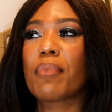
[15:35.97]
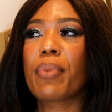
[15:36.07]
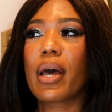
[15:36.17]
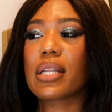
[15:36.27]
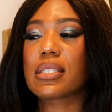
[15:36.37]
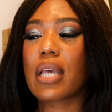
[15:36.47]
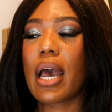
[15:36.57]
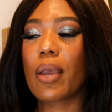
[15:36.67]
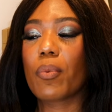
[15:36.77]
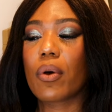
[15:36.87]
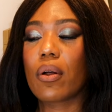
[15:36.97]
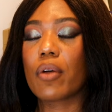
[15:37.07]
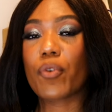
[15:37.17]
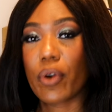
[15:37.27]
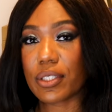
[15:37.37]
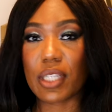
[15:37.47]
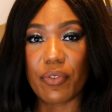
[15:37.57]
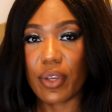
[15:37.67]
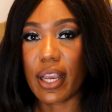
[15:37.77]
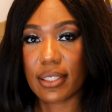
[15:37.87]
but I will, of course,
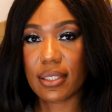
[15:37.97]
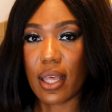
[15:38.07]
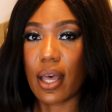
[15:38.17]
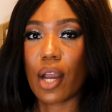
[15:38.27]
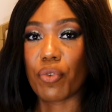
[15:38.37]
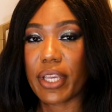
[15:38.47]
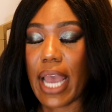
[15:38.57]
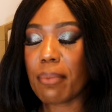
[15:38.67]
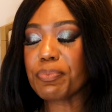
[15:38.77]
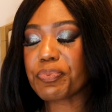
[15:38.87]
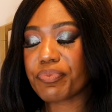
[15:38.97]
give you guys a recap.